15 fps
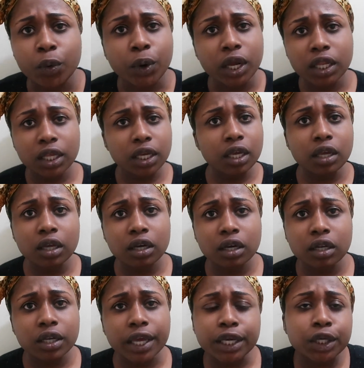Really?
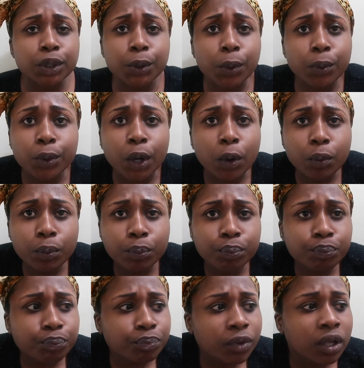Like, you don't know?
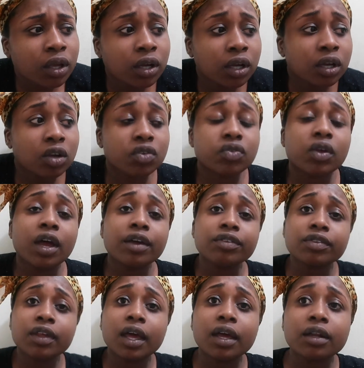So I
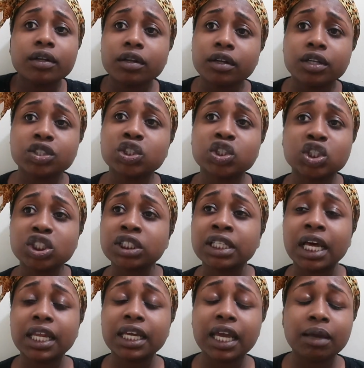said, she's just
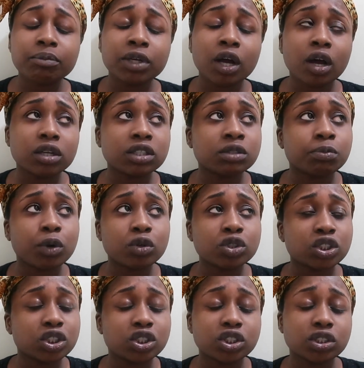yelling at me all this
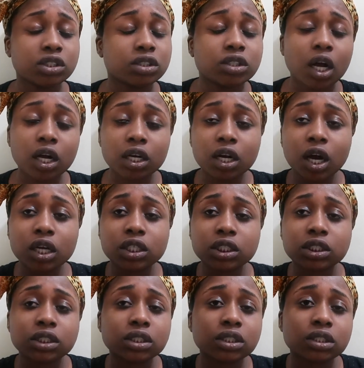bullshit. She's talking all
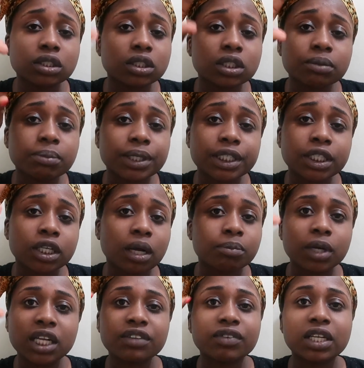this in my ear. I'm
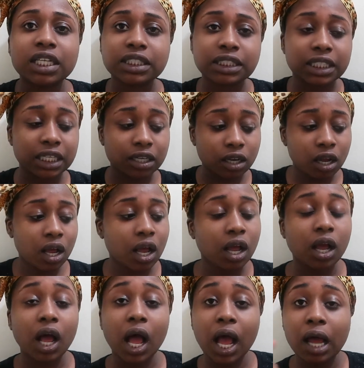not even listening.
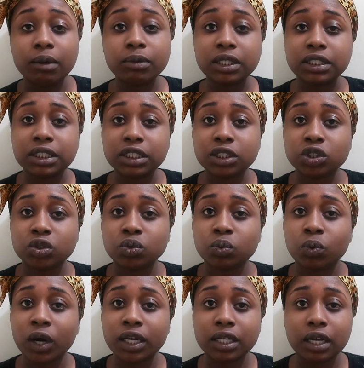I'm listening to
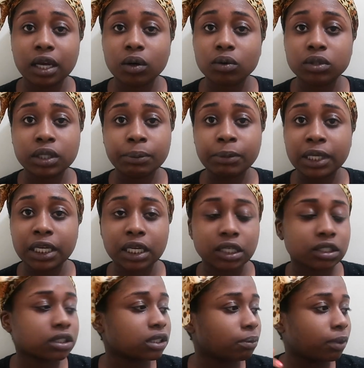what the meeting
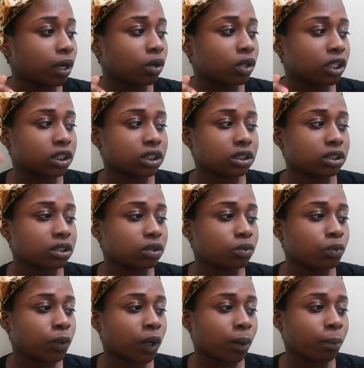is about, because
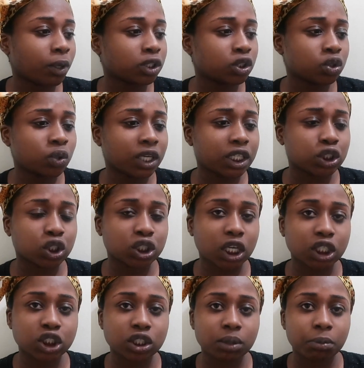we're about to do an
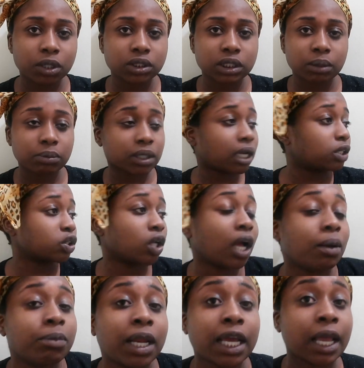introduction about something else. So
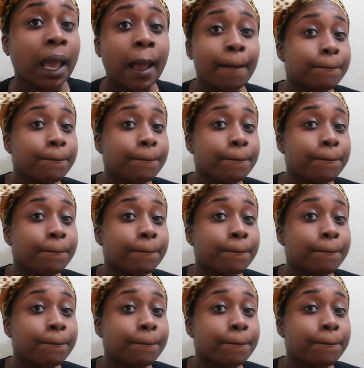I'm like